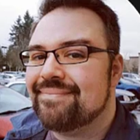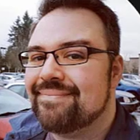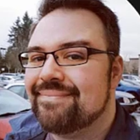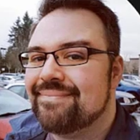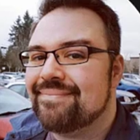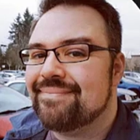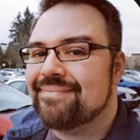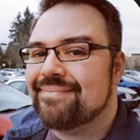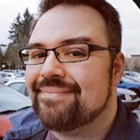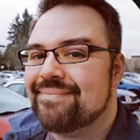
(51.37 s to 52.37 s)

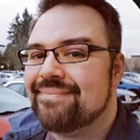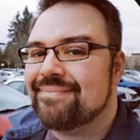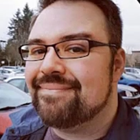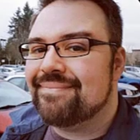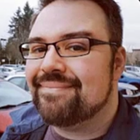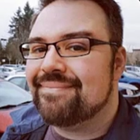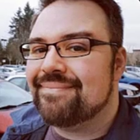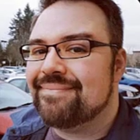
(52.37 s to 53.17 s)
Nobody speaks.